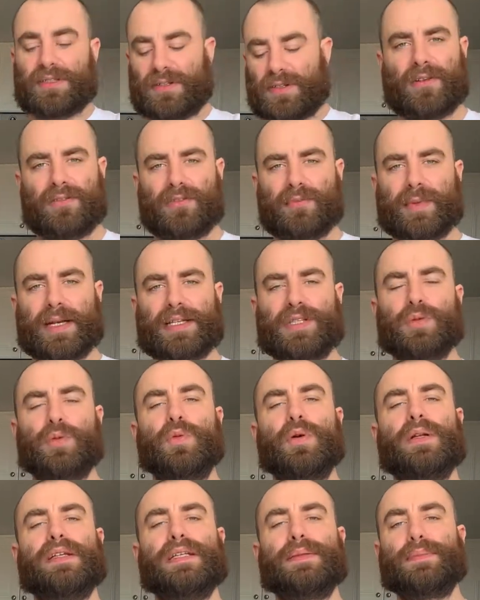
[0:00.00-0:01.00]
Over my
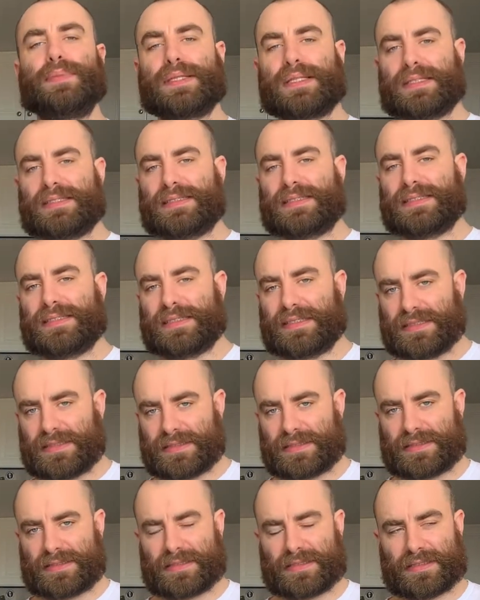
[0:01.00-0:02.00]
20 plus
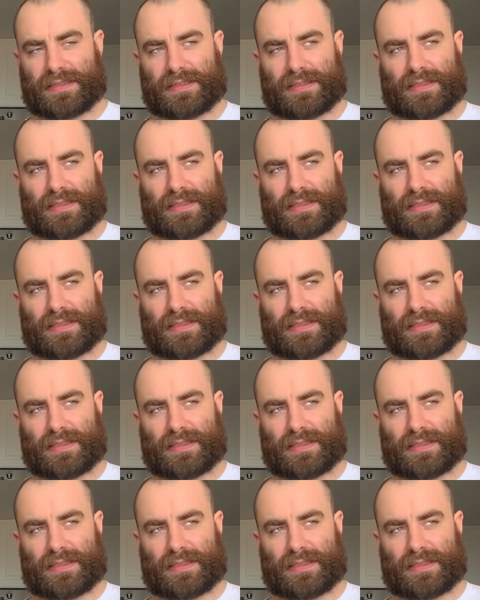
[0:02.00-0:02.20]
years